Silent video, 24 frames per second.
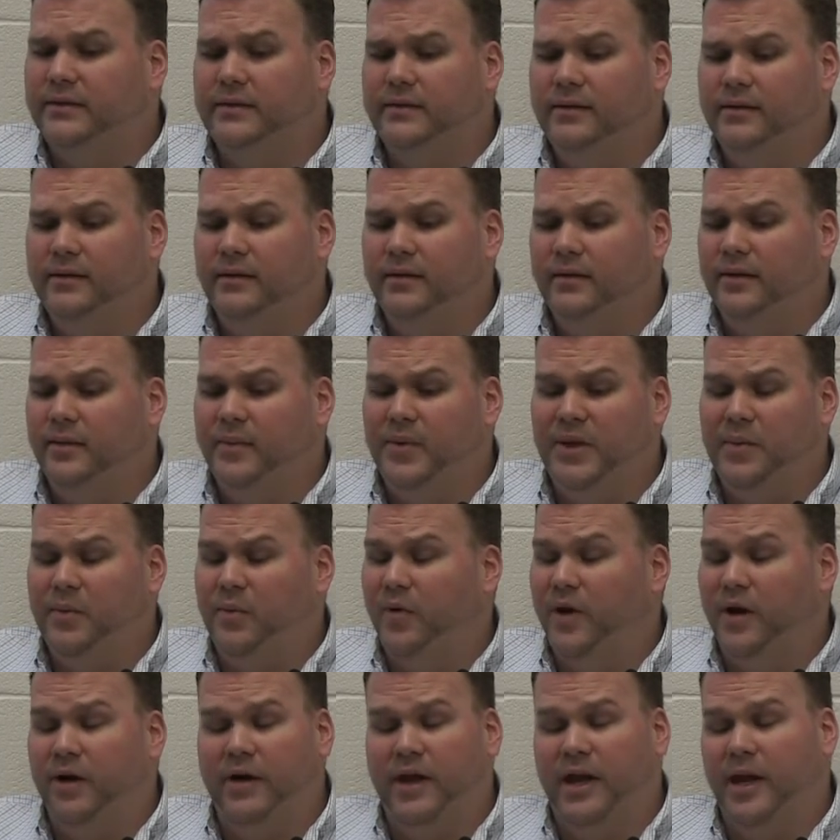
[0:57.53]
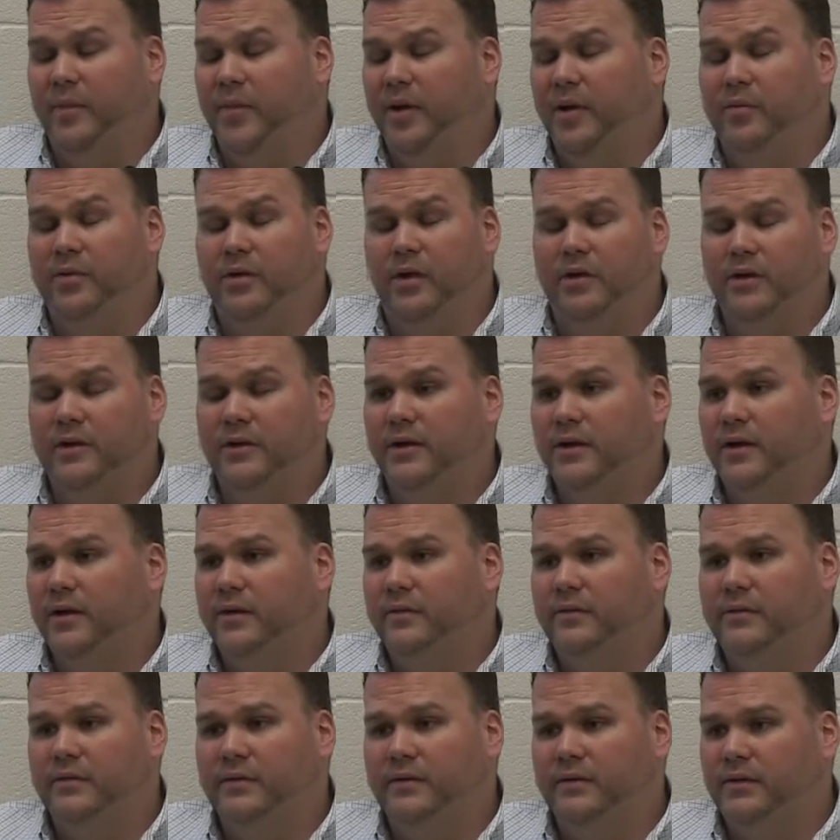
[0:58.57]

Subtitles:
the people here can't be applauded enough.